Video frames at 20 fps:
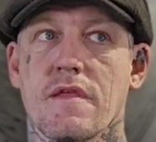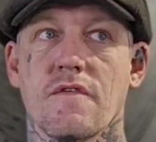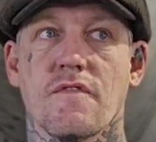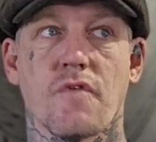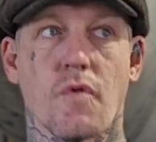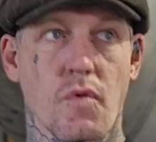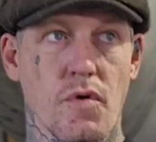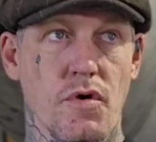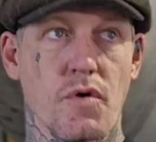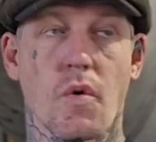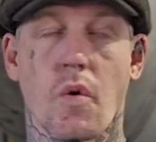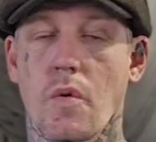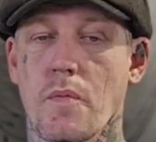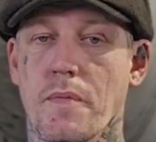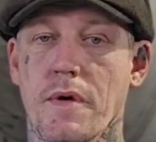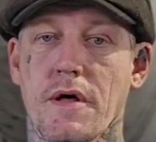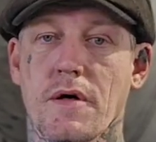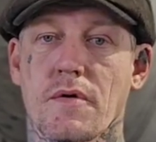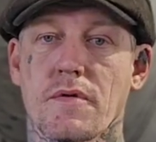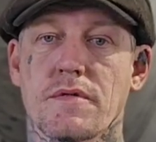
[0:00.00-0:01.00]
for your
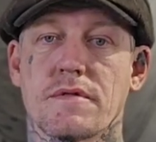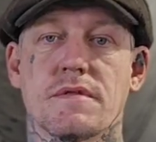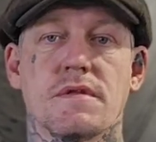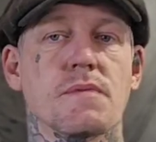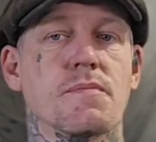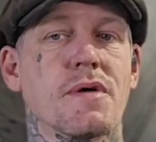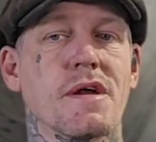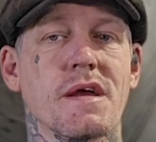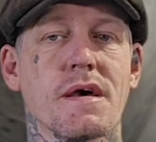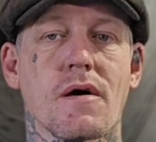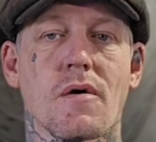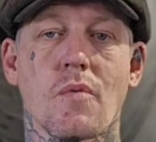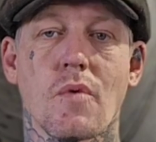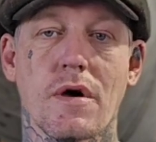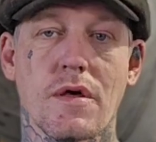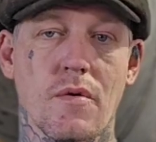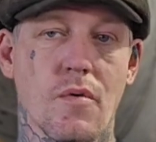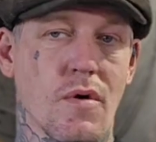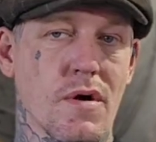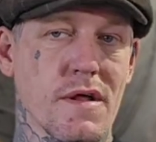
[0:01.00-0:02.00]
build, depending on
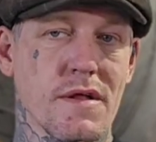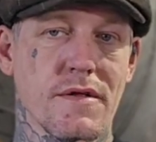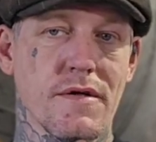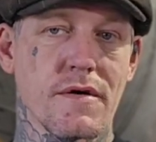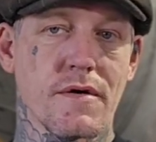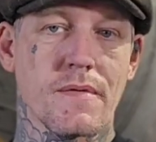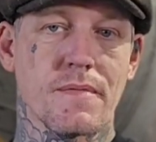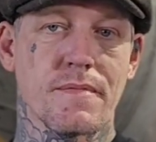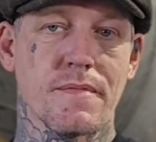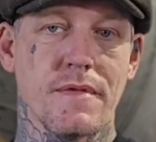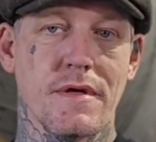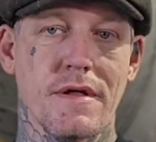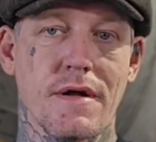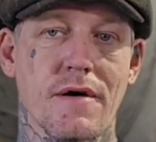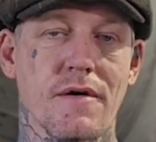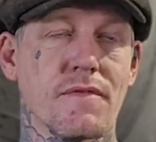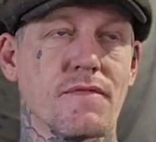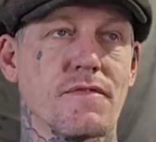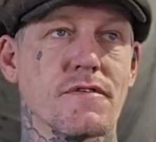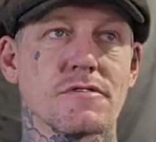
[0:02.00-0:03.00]
what you want to do. You
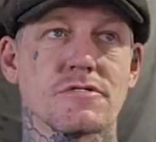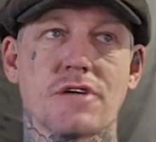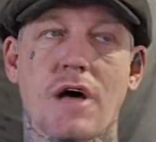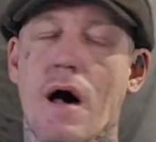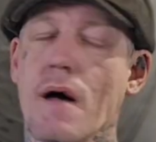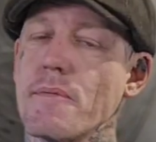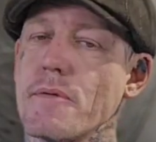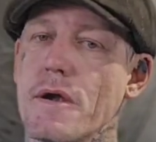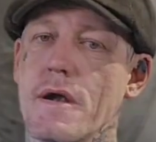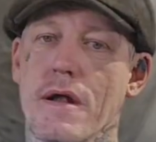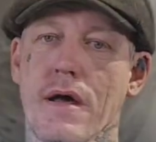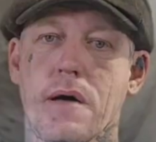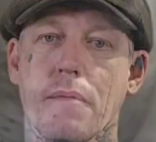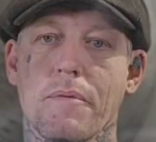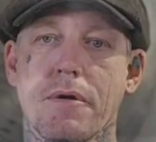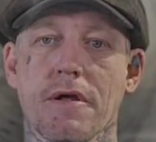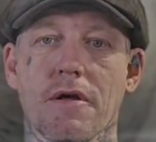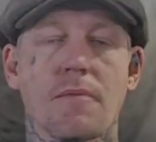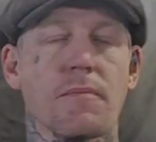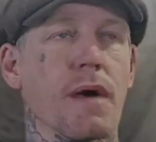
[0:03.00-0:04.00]
know, if you're chopping it up
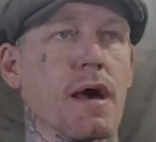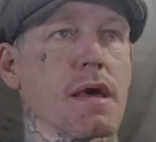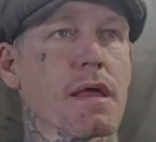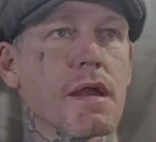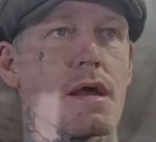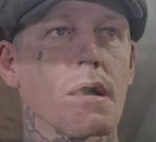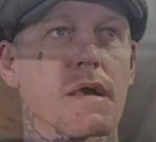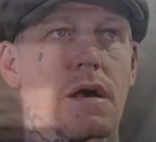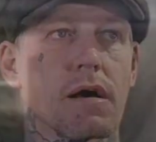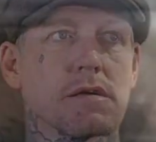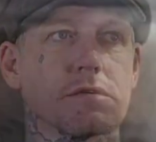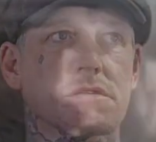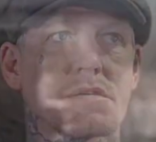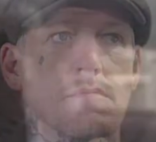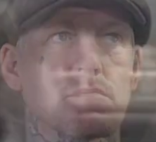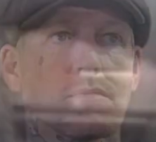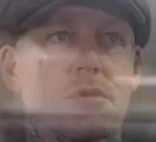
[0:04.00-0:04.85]
and you're making it custom,